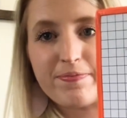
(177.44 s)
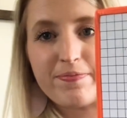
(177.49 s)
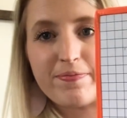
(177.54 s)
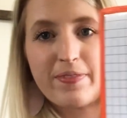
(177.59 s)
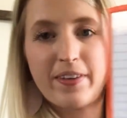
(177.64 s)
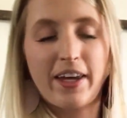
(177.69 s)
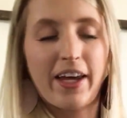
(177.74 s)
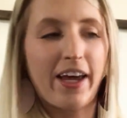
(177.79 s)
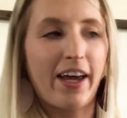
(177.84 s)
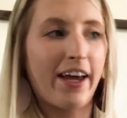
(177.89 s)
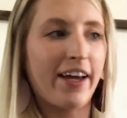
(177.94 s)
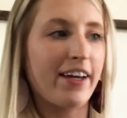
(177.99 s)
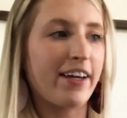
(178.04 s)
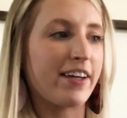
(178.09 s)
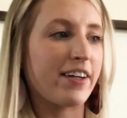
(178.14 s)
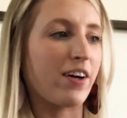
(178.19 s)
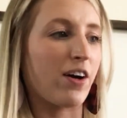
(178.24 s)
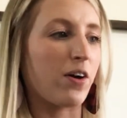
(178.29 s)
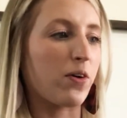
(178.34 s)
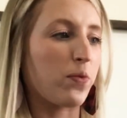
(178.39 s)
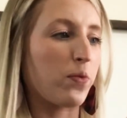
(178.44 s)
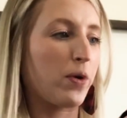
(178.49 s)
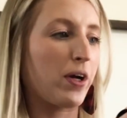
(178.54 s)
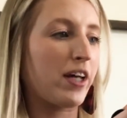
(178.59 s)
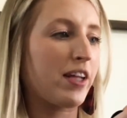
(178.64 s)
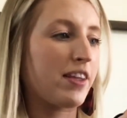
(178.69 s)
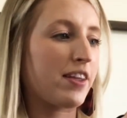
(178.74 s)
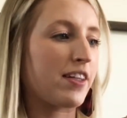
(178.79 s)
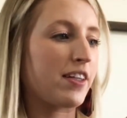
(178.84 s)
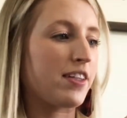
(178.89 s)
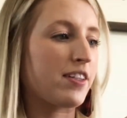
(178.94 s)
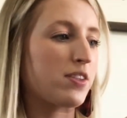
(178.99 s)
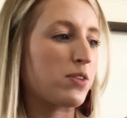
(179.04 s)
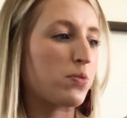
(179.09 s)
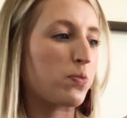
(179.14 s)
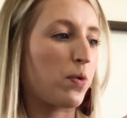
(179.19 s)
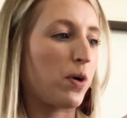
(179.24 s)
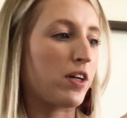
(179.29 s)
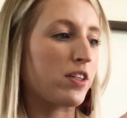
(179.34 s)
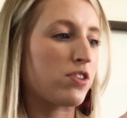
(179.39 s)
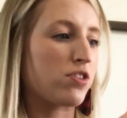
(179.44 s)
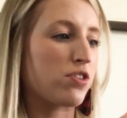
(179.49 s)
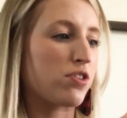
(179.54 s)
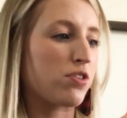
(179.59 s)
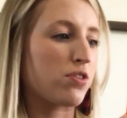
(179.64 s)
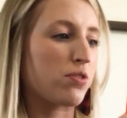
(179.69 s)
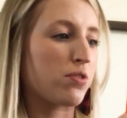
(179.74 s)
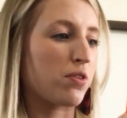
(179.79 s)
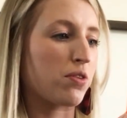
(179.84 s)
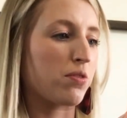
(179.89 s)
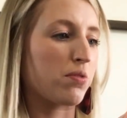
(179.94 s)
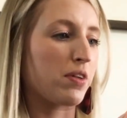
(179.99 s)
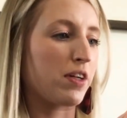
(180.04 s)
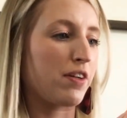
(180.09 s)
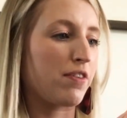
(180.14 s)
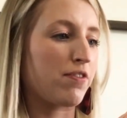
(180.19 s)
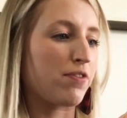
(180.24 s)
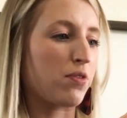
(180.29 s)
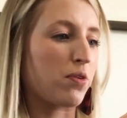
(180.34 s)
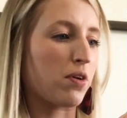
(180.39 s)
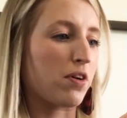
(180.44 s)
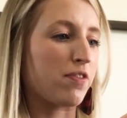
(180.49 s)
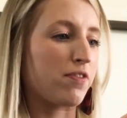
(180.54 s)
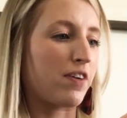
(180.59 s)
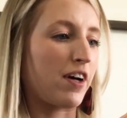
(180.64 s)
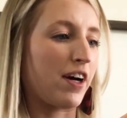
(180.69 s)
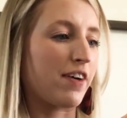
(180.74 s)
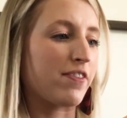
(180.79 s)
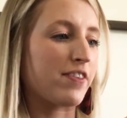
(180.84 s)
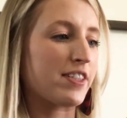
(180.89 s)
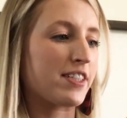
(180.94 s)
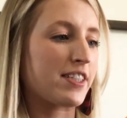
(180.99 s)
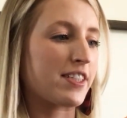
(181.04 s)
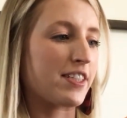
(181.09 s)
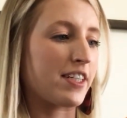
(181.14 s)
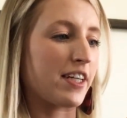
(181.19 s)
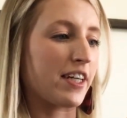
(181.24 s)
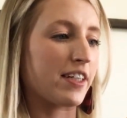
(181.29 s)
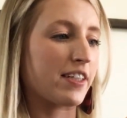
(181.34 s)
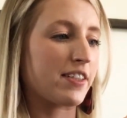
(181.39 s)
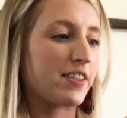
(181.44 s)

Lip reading: Okay, and our width is 1, 2, 3, 4, 5, 6.